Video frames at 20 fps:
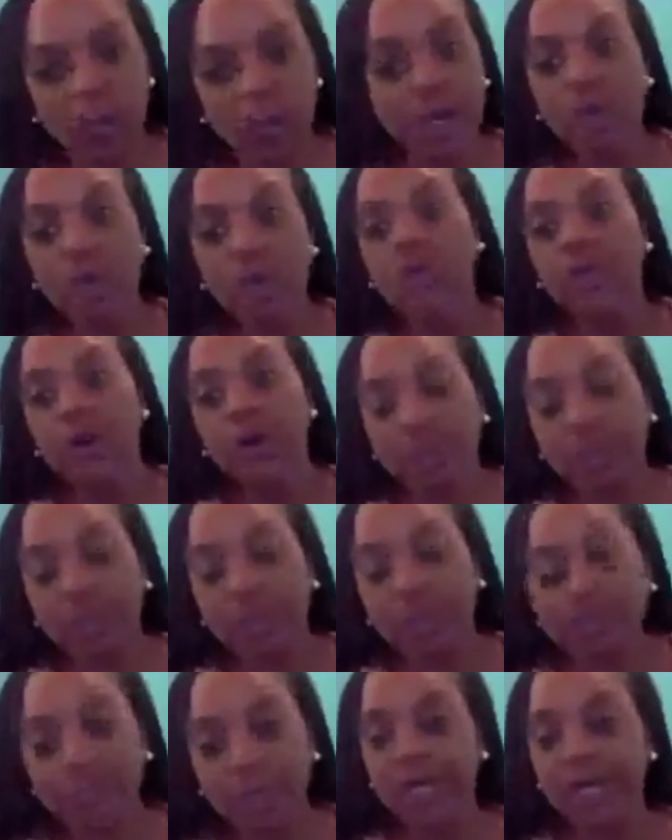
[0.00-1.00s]
Then why are you
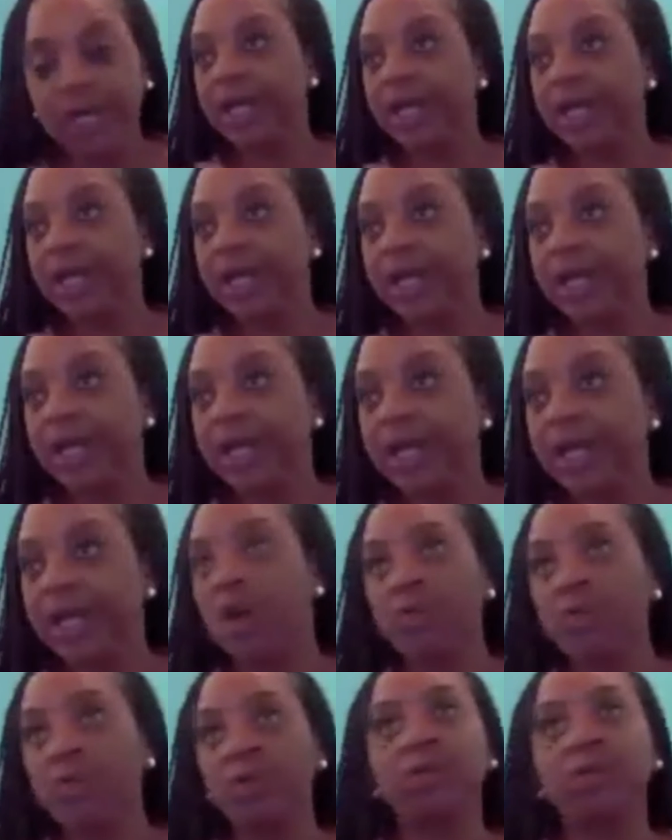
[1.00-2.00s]
here? We don't know you.
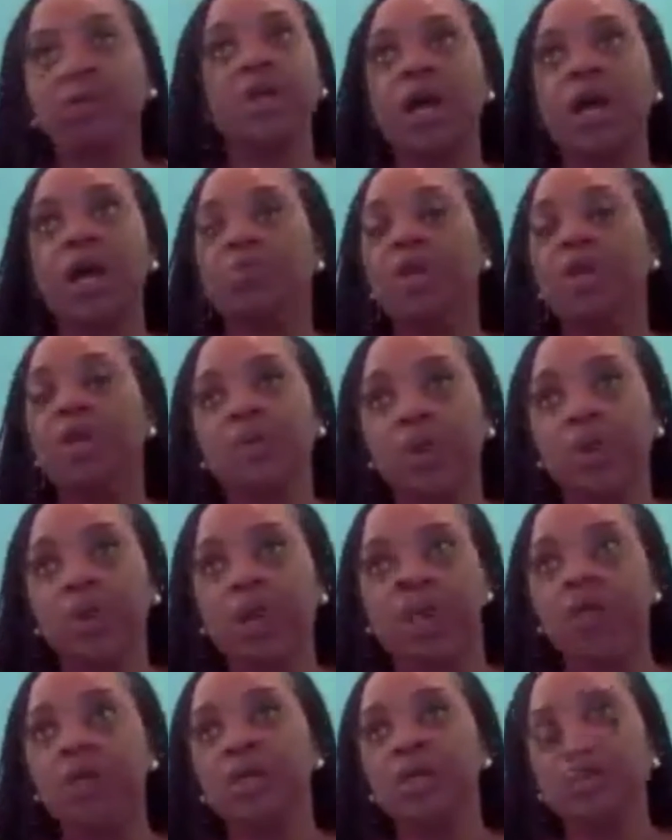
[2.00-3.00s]
We can't help you. You're
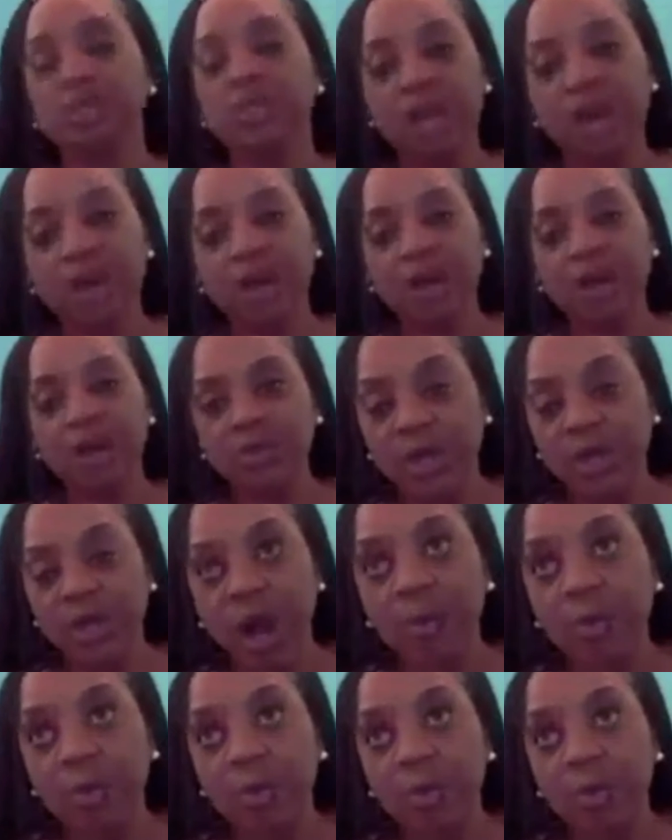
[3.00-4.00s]
not a member.
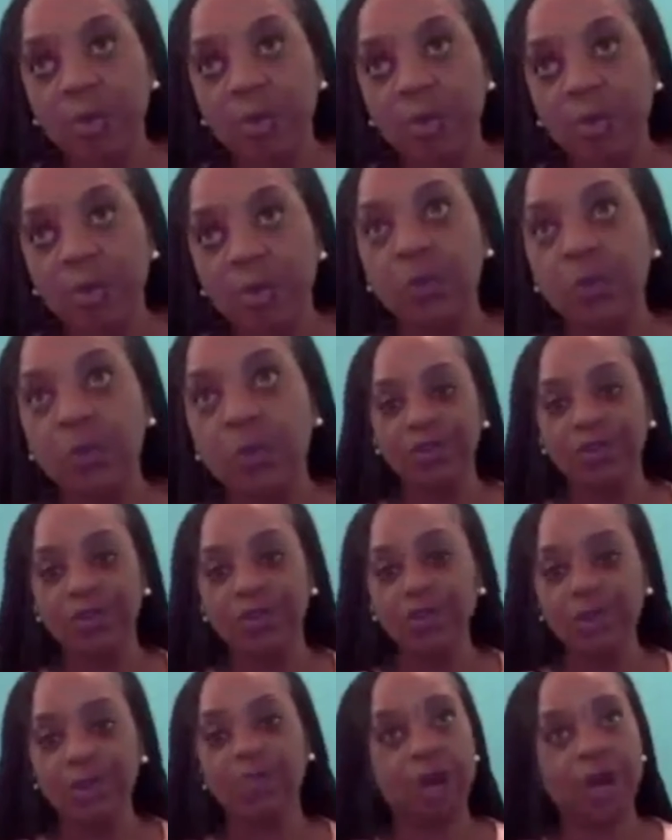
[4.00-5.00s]
Sorry, sweetheart,
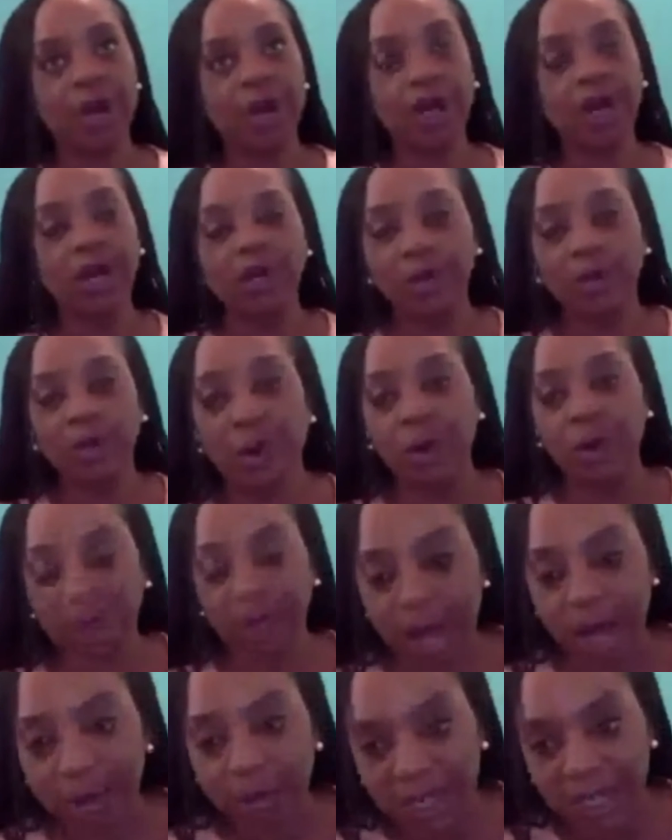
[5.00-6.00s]
but we'll offer you
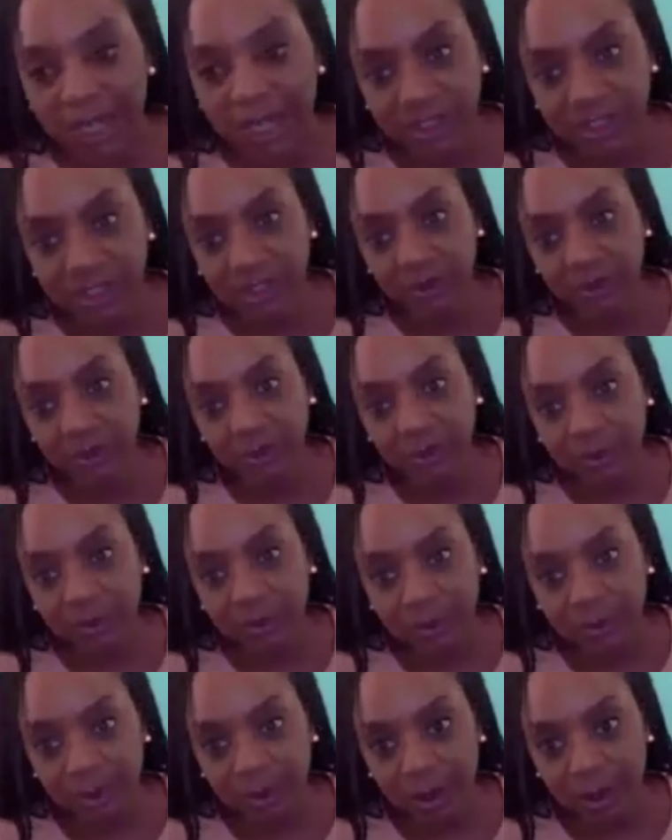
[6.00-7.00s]
prayer in the Lord. God
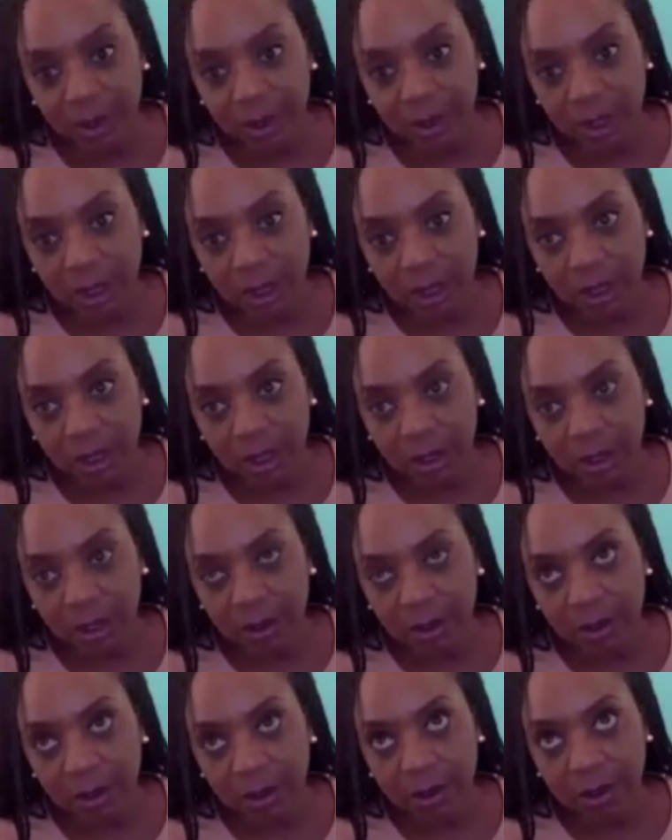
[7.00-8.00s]
bless you.
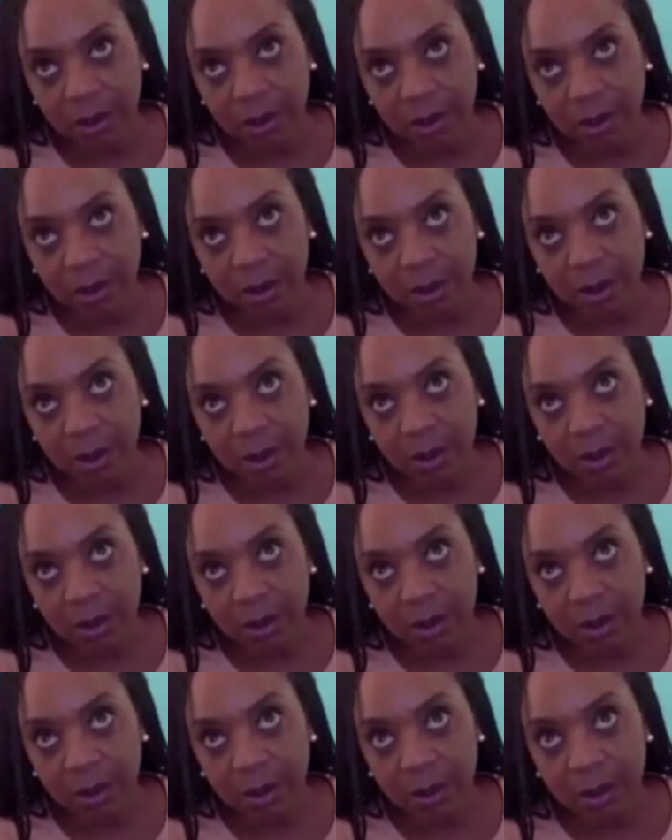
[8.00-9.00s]
Wow.
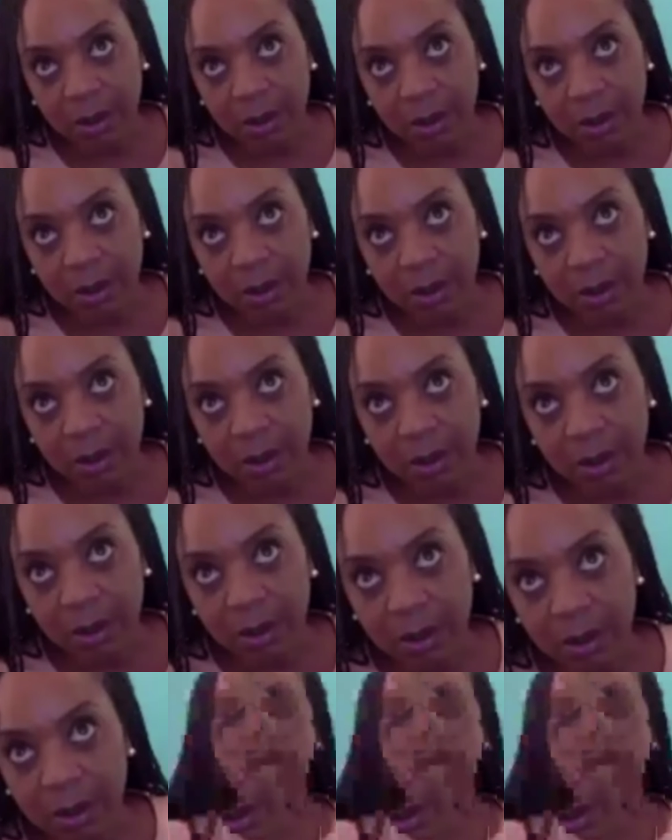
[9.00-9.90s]
So then,